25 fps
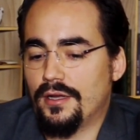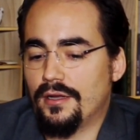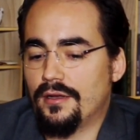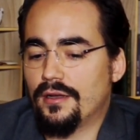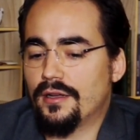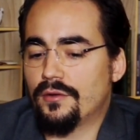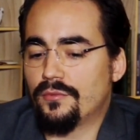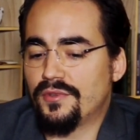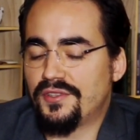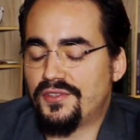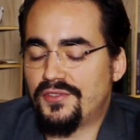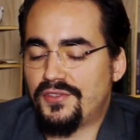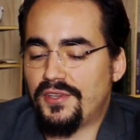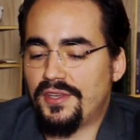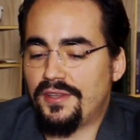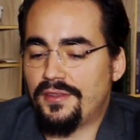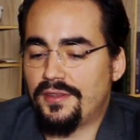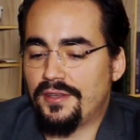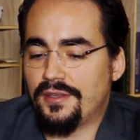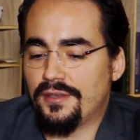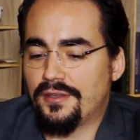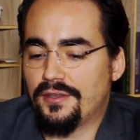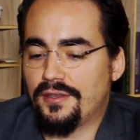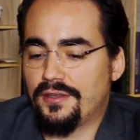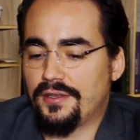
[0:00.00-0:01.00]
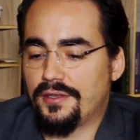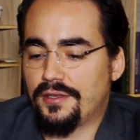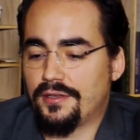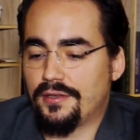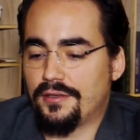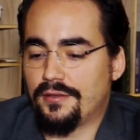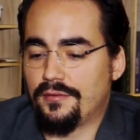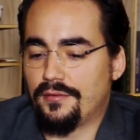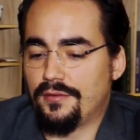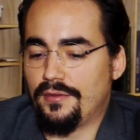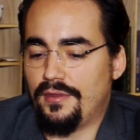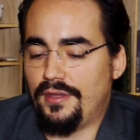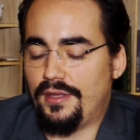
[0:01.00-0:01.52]
I would say that
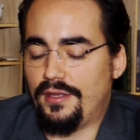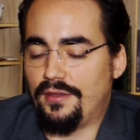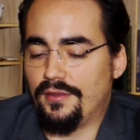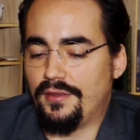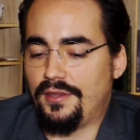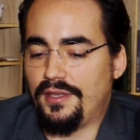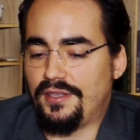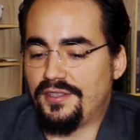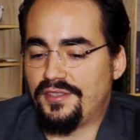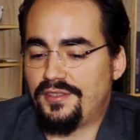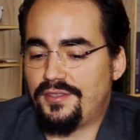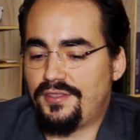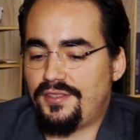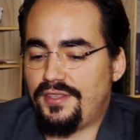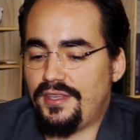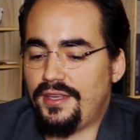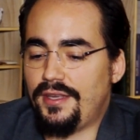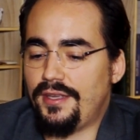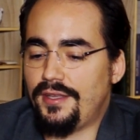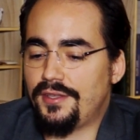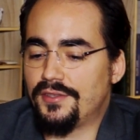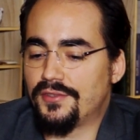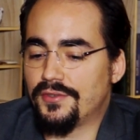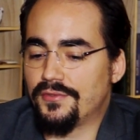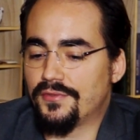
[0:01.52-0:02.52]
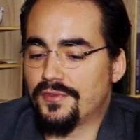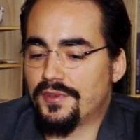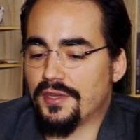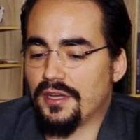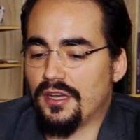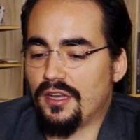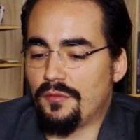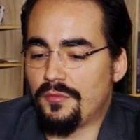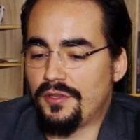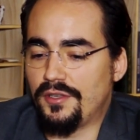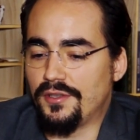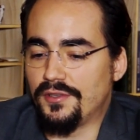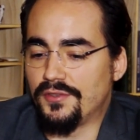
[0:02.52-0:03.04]
the seeds of
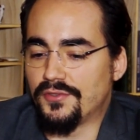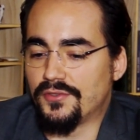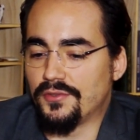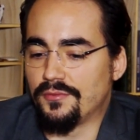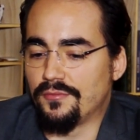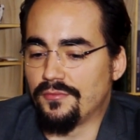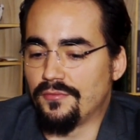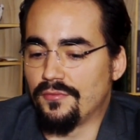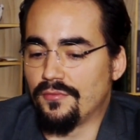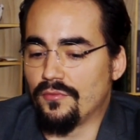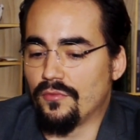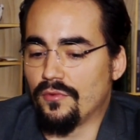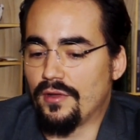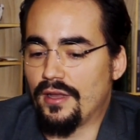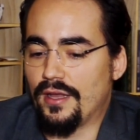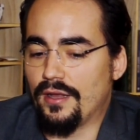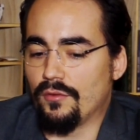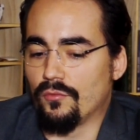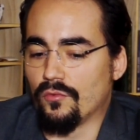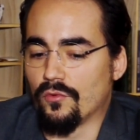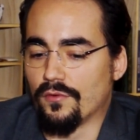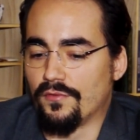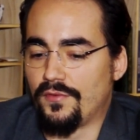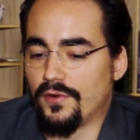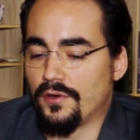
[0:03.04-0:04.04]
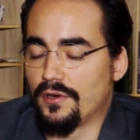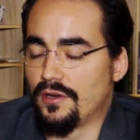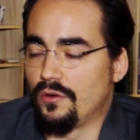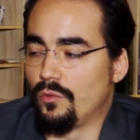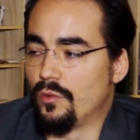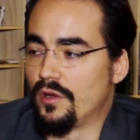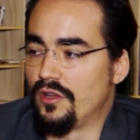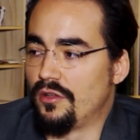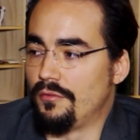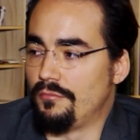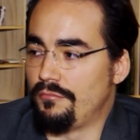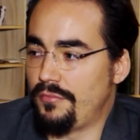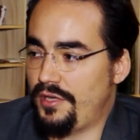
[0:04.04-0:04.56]
communism were very
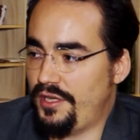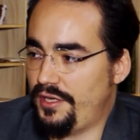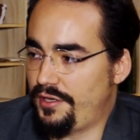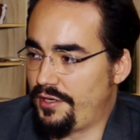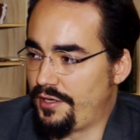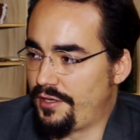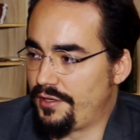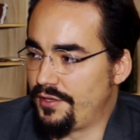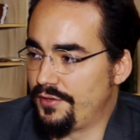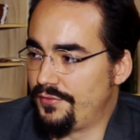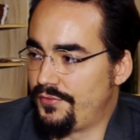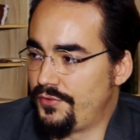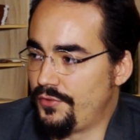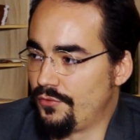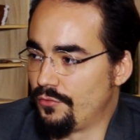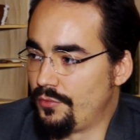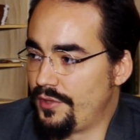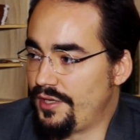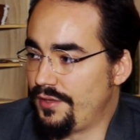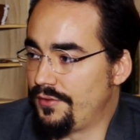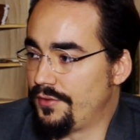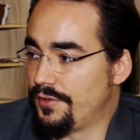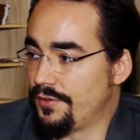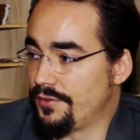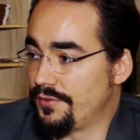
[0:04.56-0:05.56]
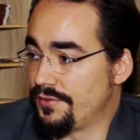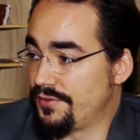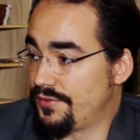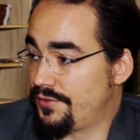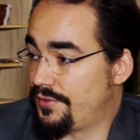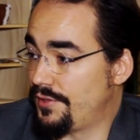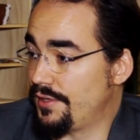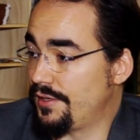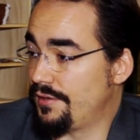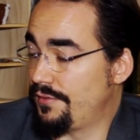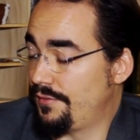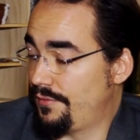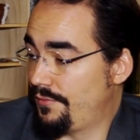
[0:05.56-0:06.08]
well-meaning if you read those
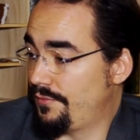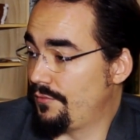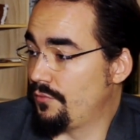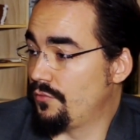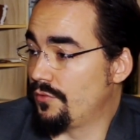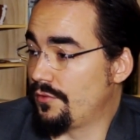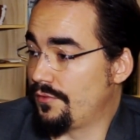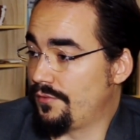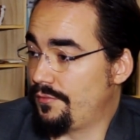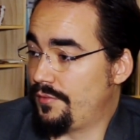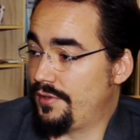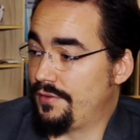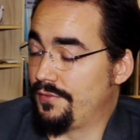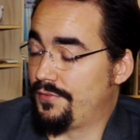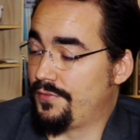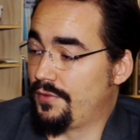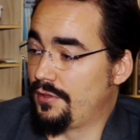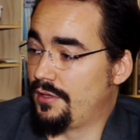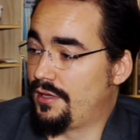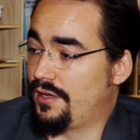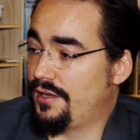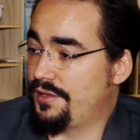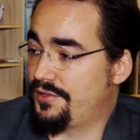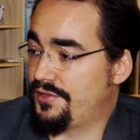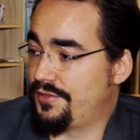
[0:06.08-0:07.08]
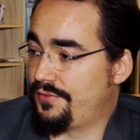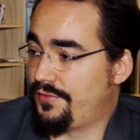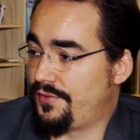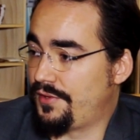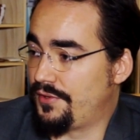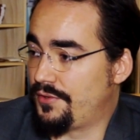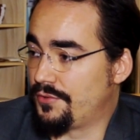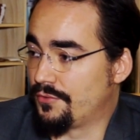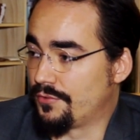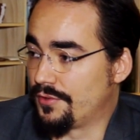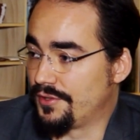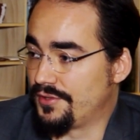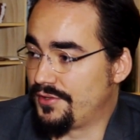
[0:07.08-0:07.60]
that were in philosophy
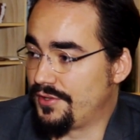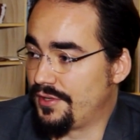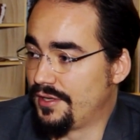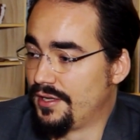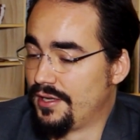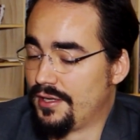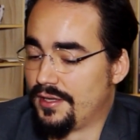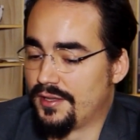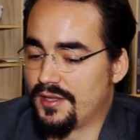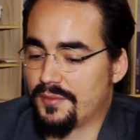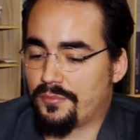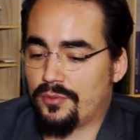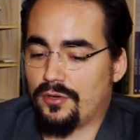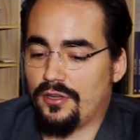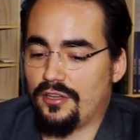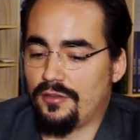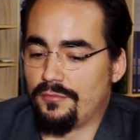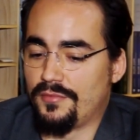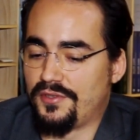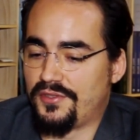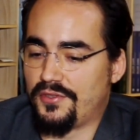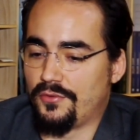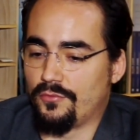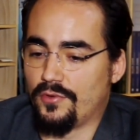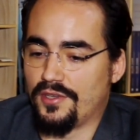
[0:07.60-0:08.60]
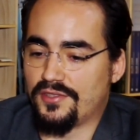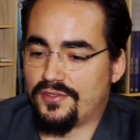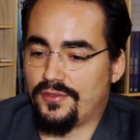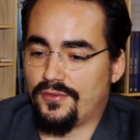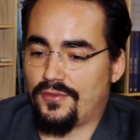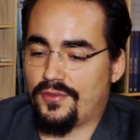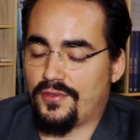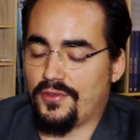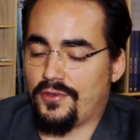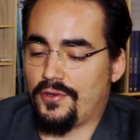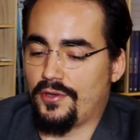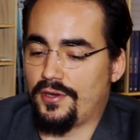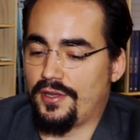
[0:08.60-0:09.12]
towards it. The problem is it wasn't
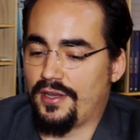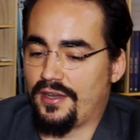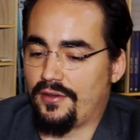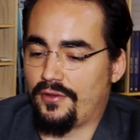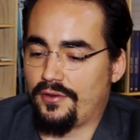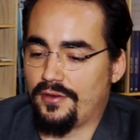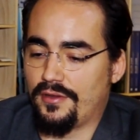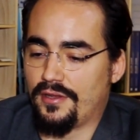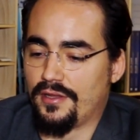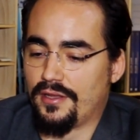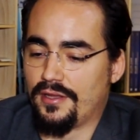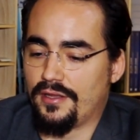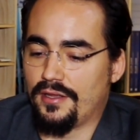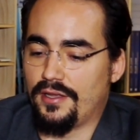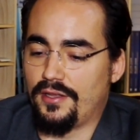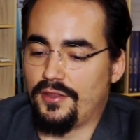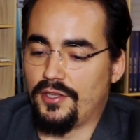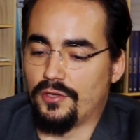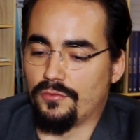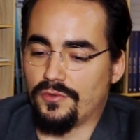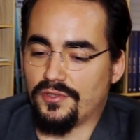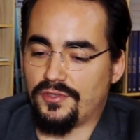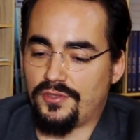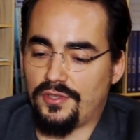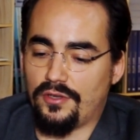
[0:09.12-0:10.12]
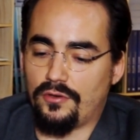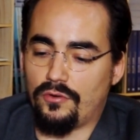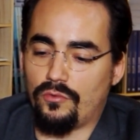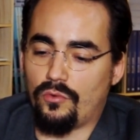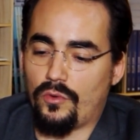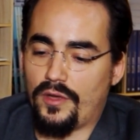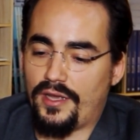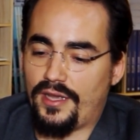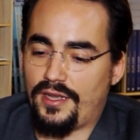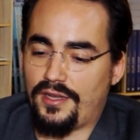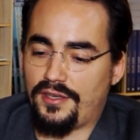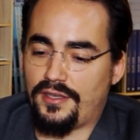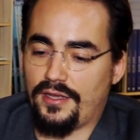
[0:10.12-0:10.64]
thought out, and there was no
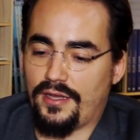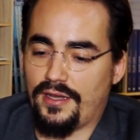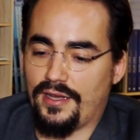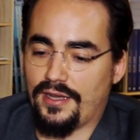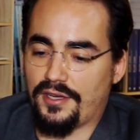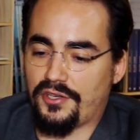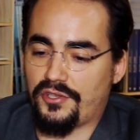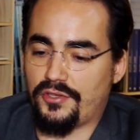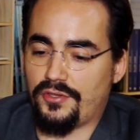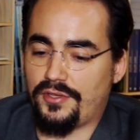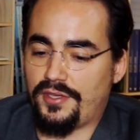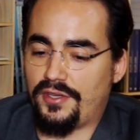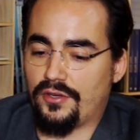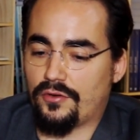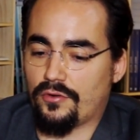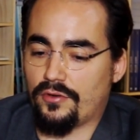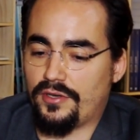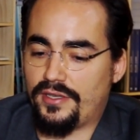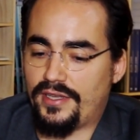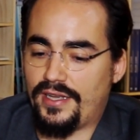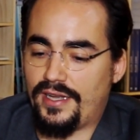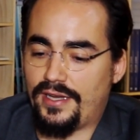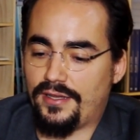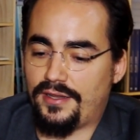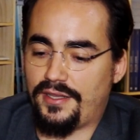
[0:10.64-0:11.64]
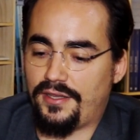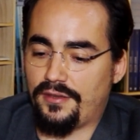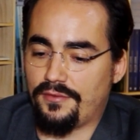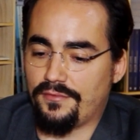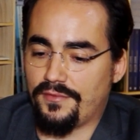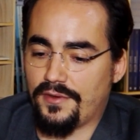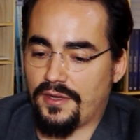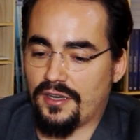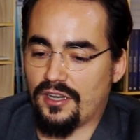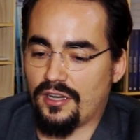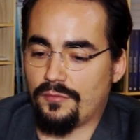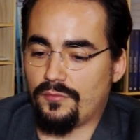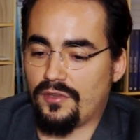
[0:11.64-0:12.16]
way to actually create the
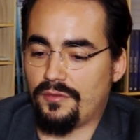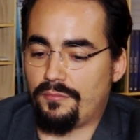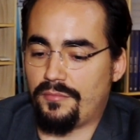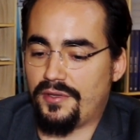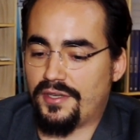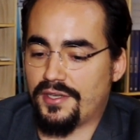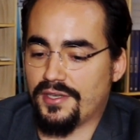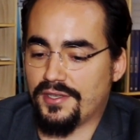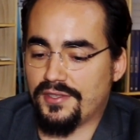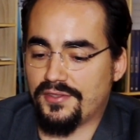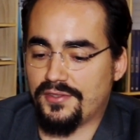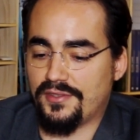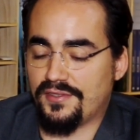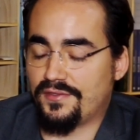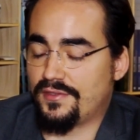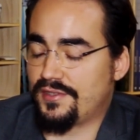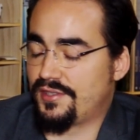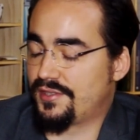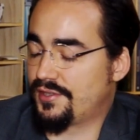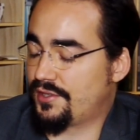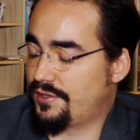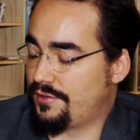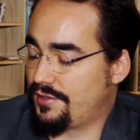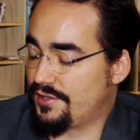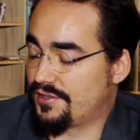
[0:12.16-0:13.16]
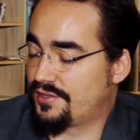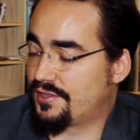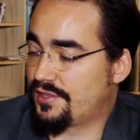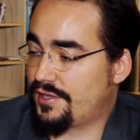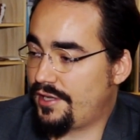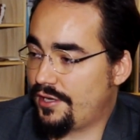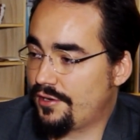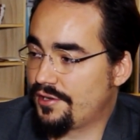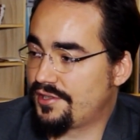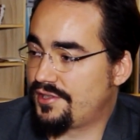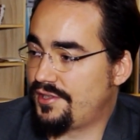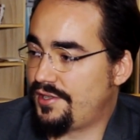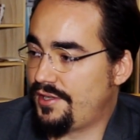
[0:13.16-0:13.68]
environment because of the
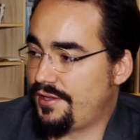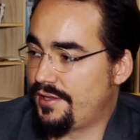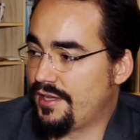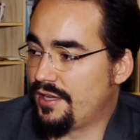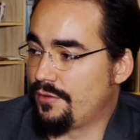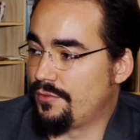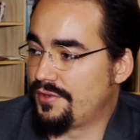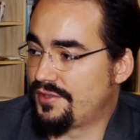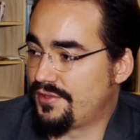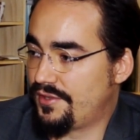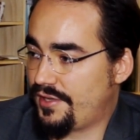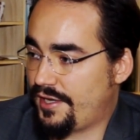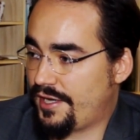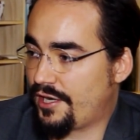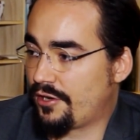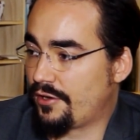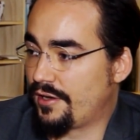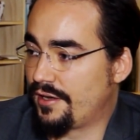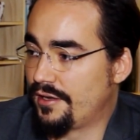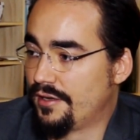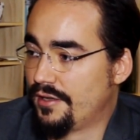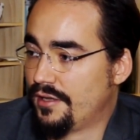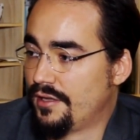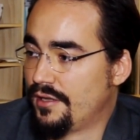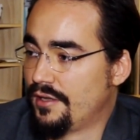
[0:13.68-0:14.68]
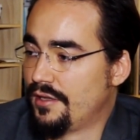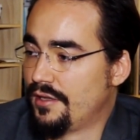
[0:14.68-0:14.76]
scarcity that was inherent.